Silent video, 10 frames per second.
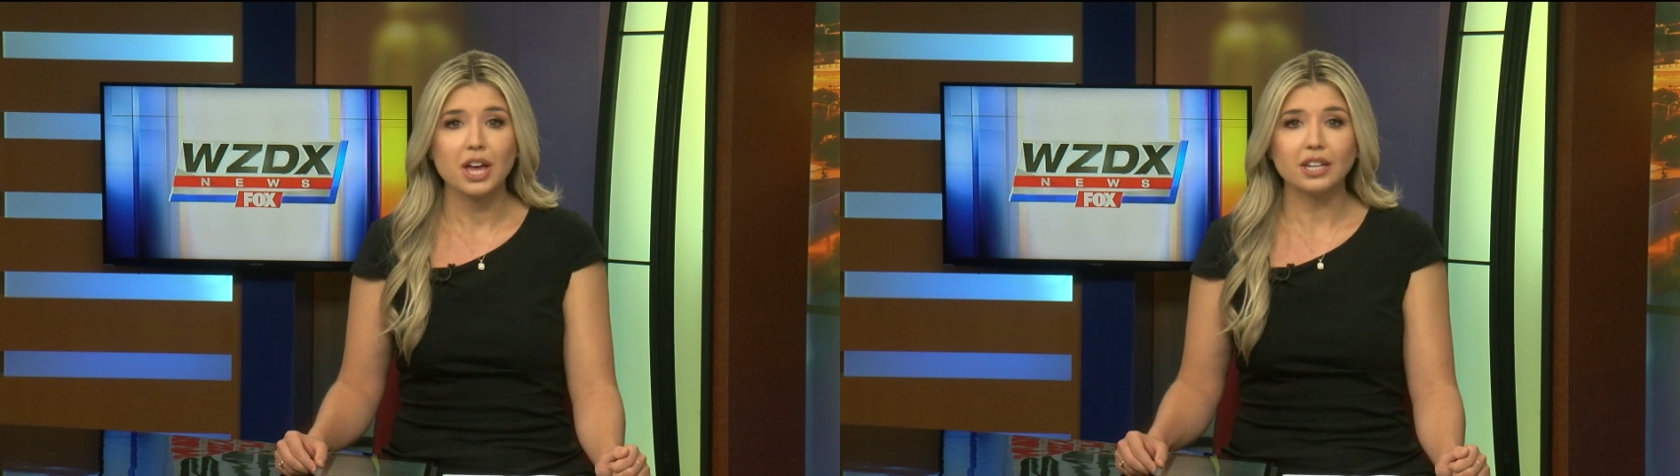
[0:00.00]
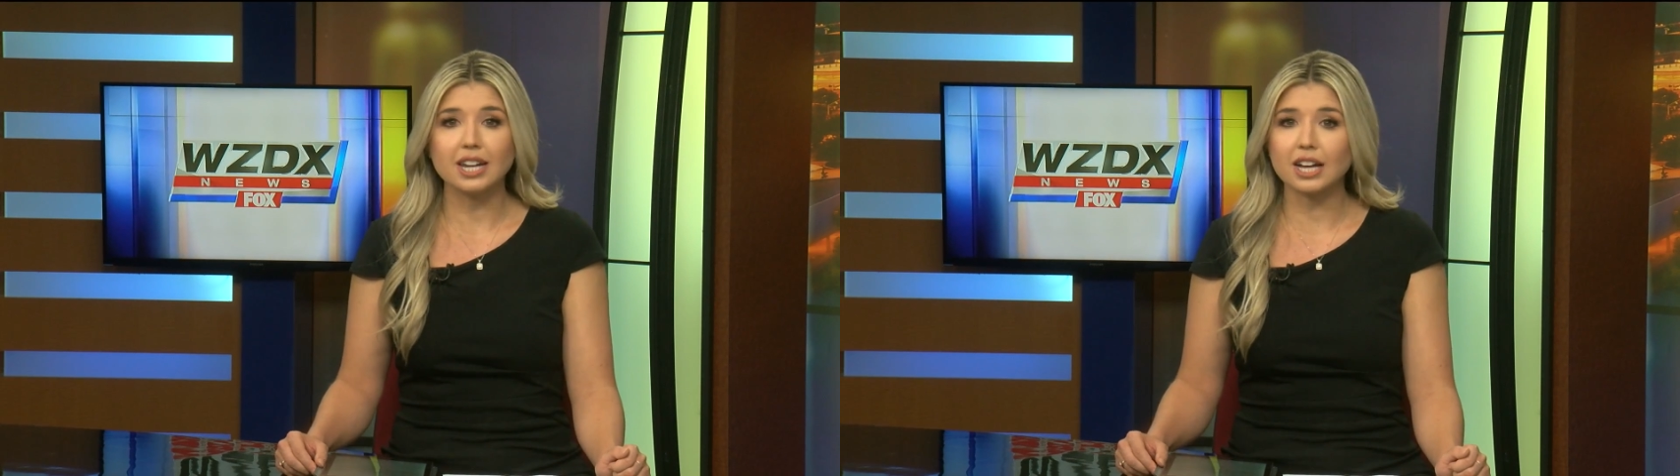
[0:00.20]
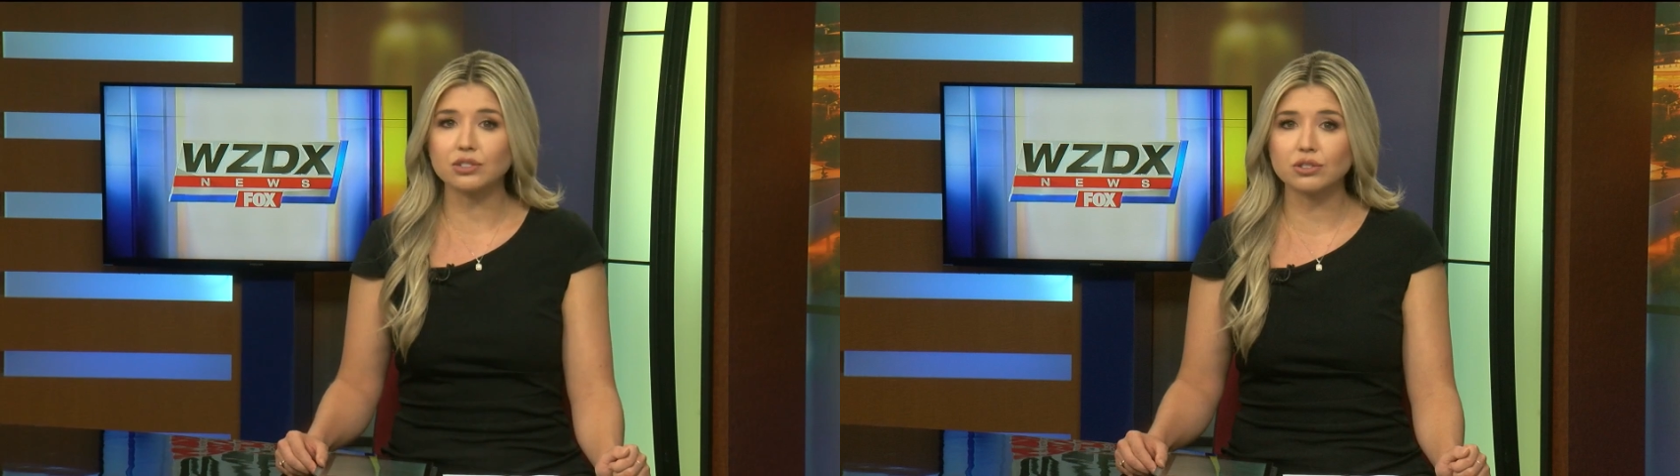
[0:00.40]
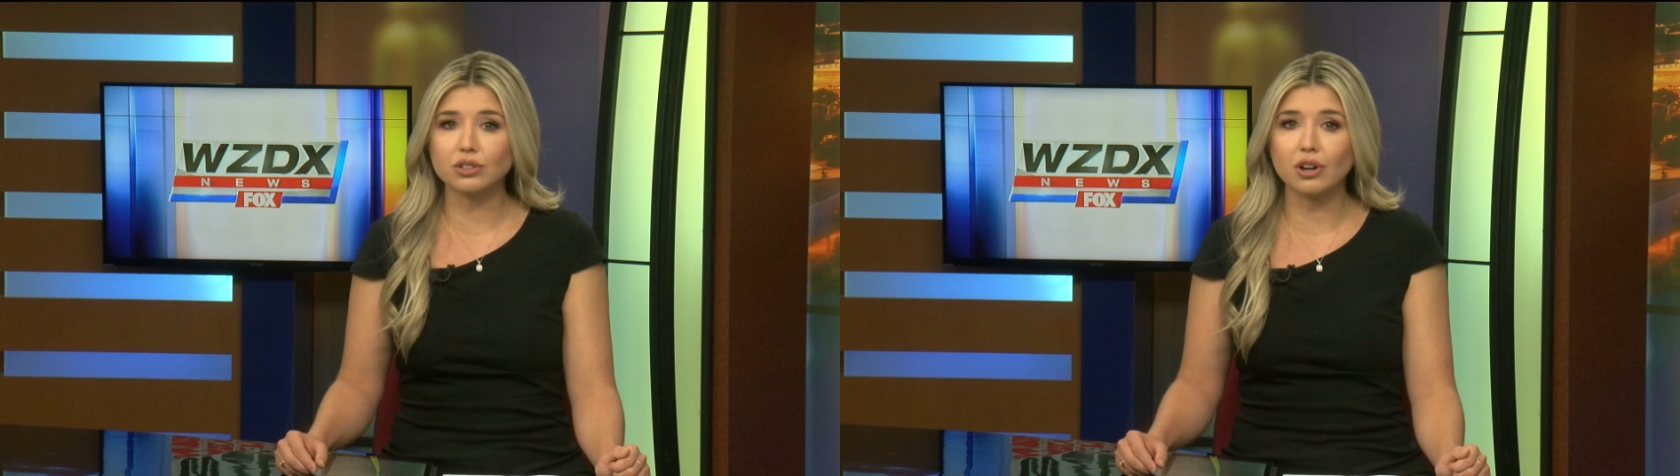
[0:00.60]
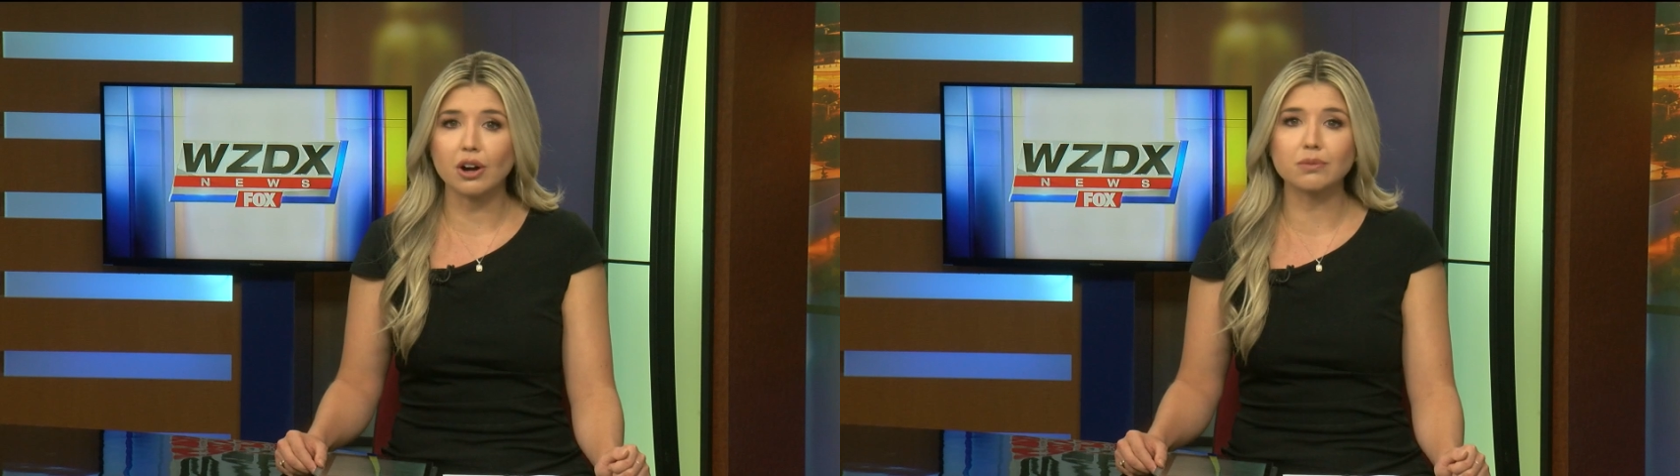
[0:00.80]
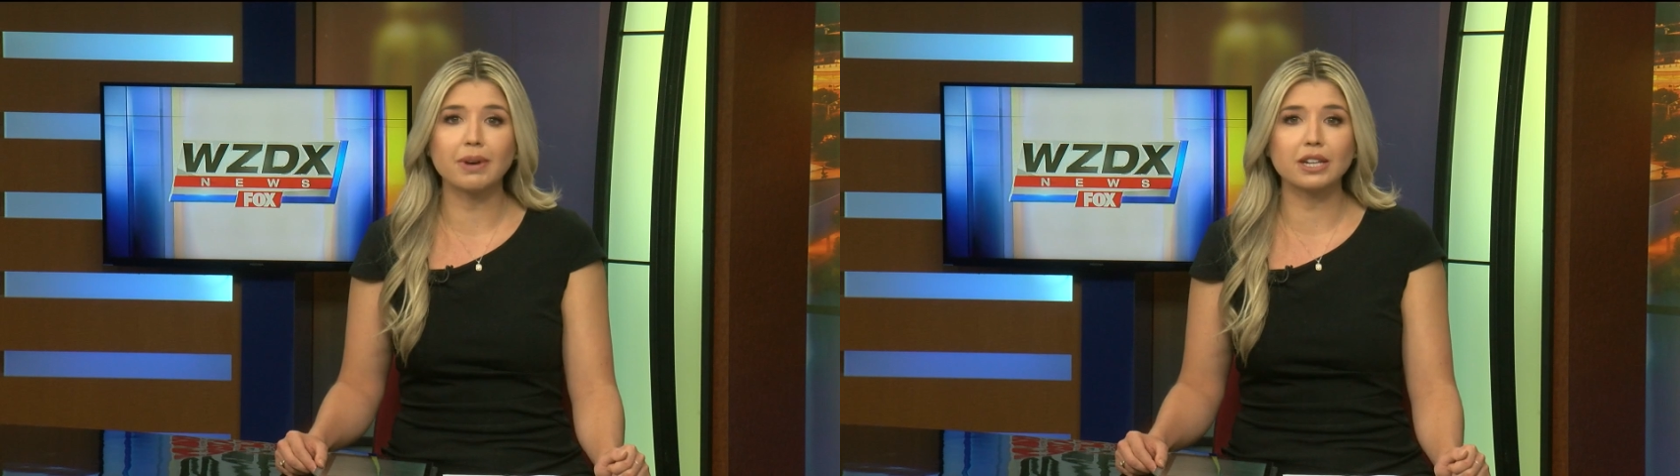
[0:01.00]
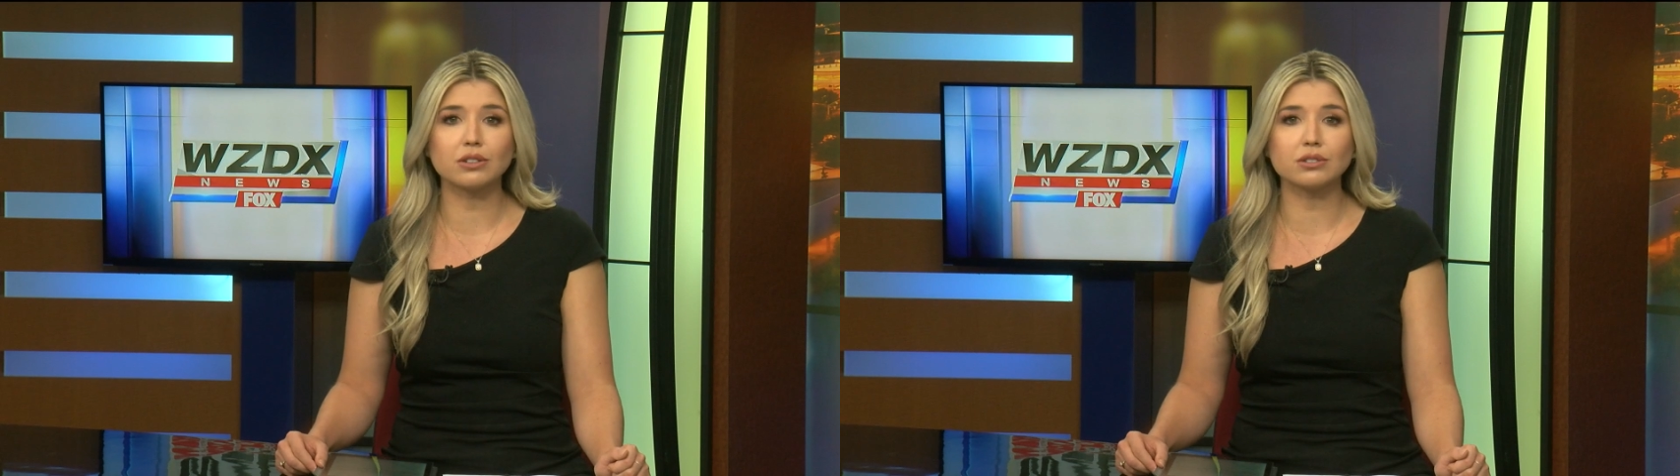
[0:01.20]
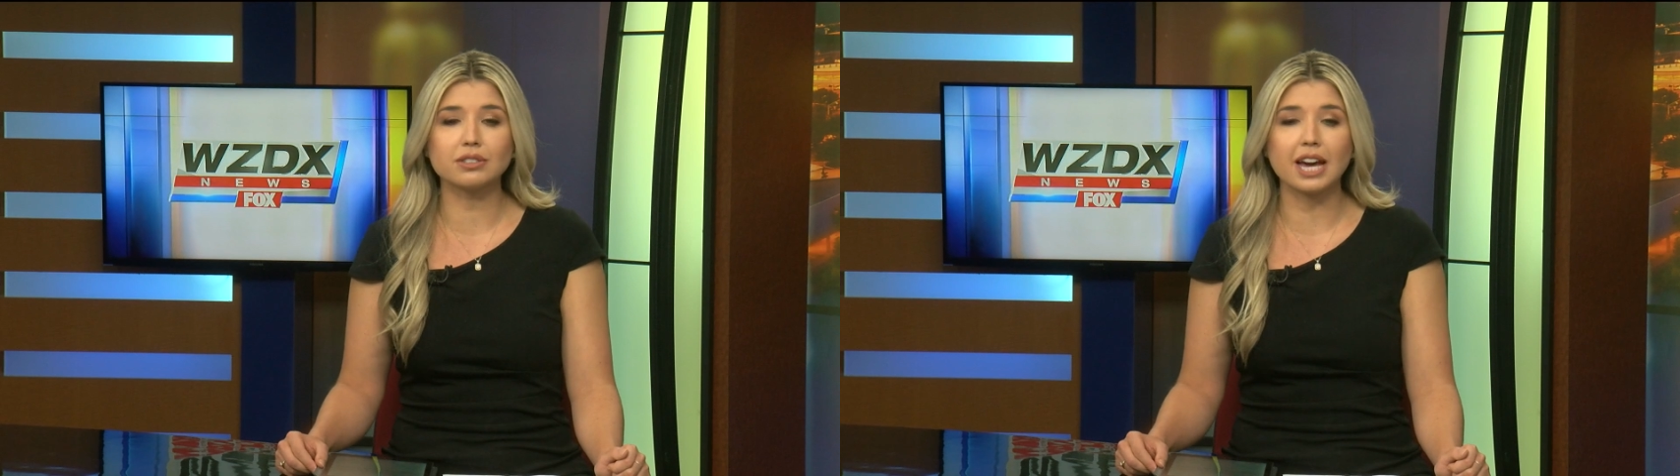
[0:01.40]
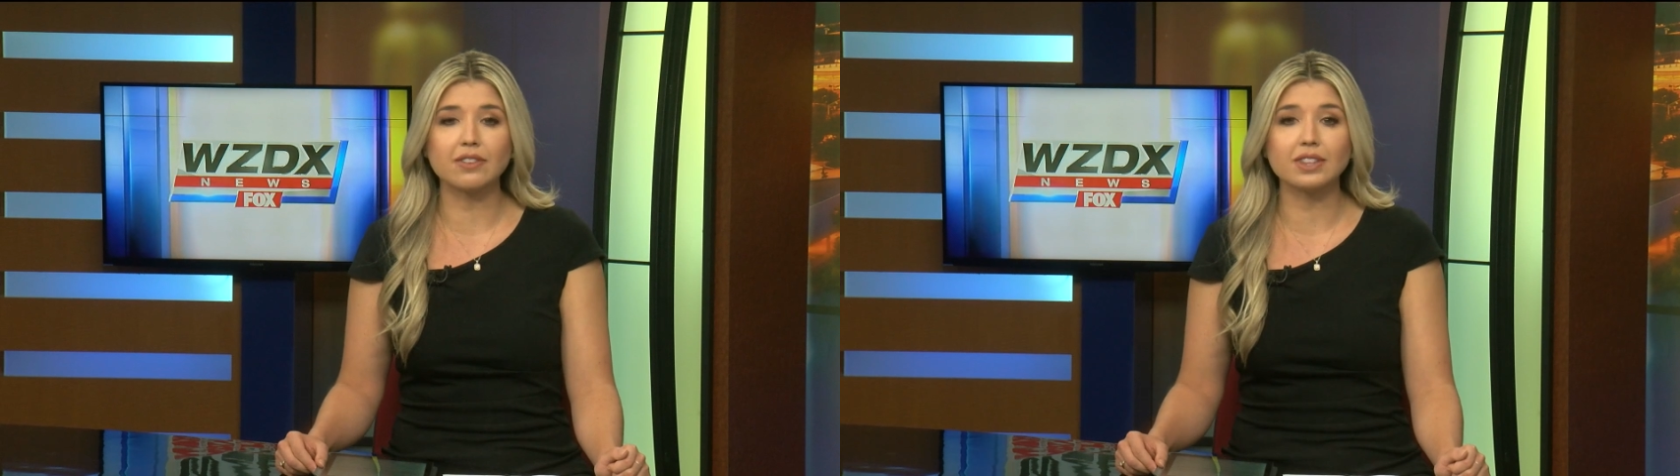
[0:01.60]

National Guard medical staff